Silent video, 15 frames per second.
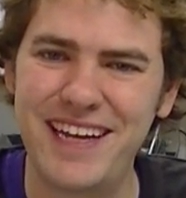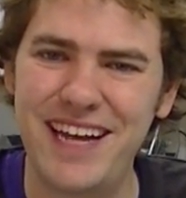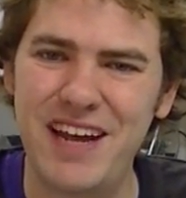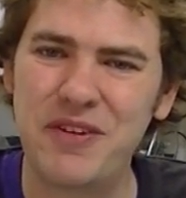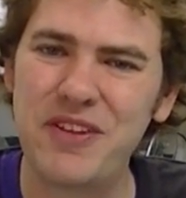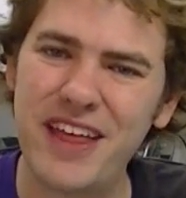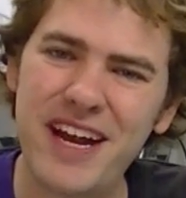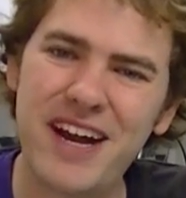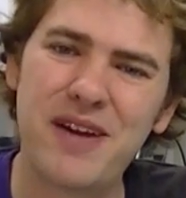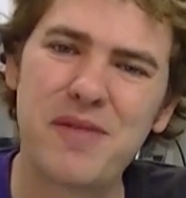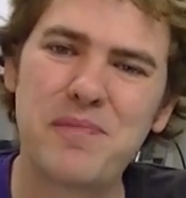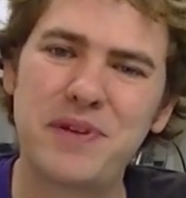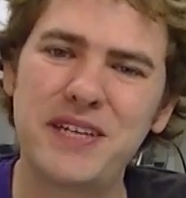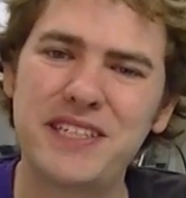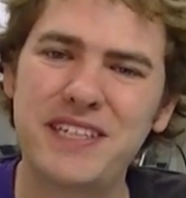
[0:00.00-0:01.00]
If you're there,
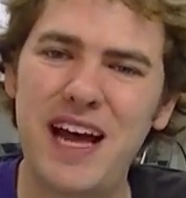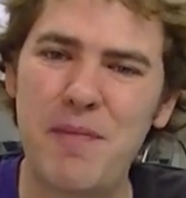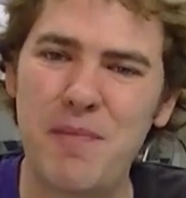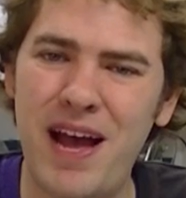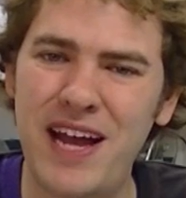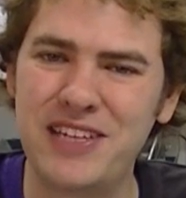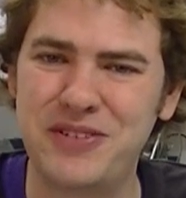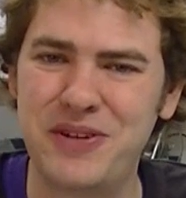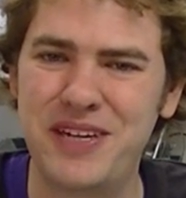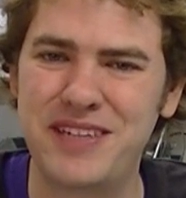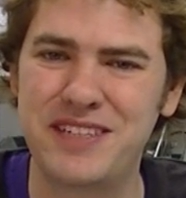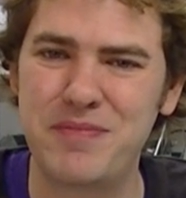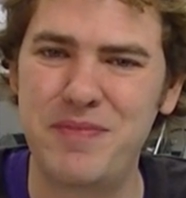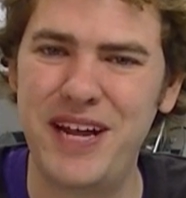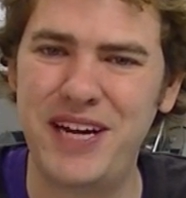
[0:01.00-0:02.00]
please stop by and join
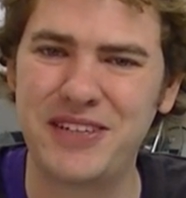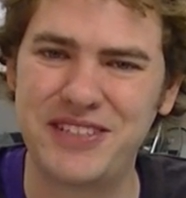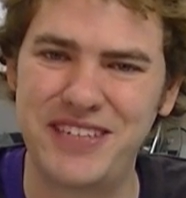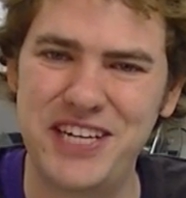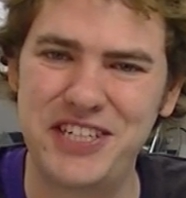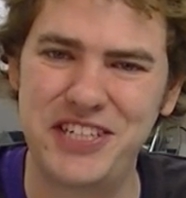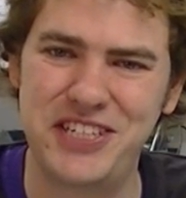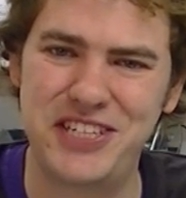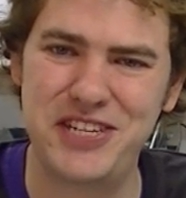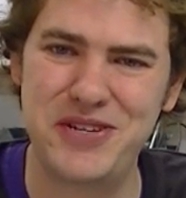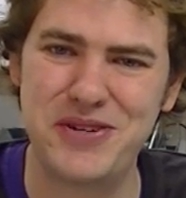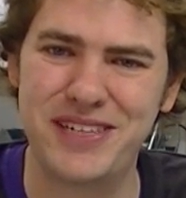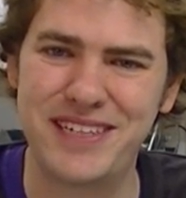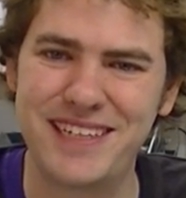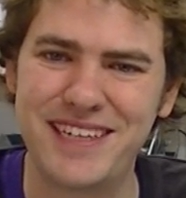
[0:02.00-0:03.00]
us at Maker Station 2.